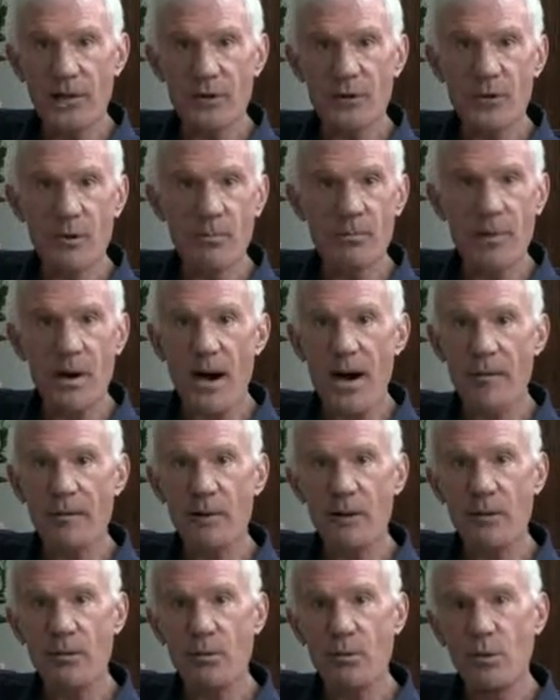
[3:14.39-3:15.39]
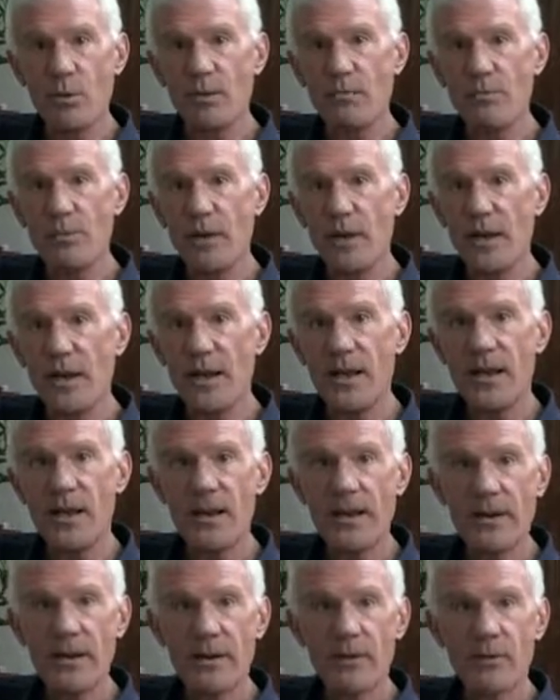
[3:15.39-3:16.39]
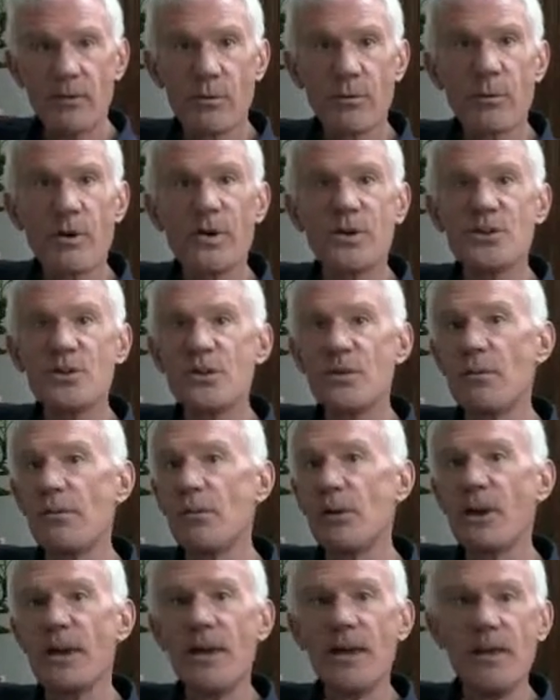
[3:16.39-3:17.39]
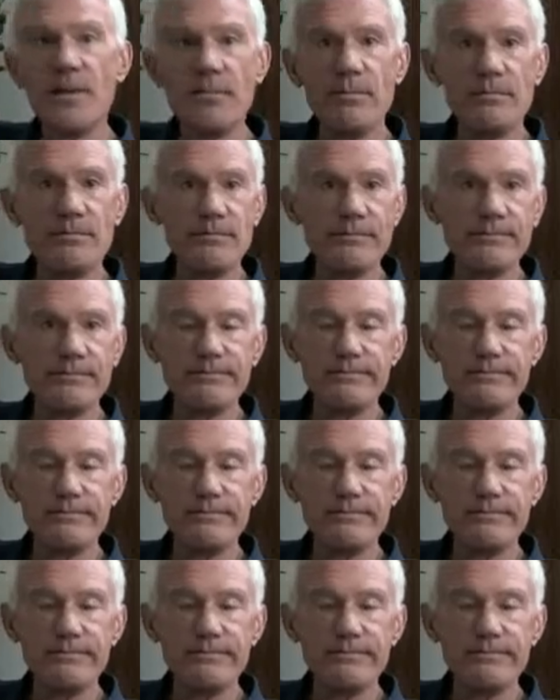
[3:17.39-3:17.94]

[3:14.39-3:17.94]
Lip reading: under Obama would be reasonably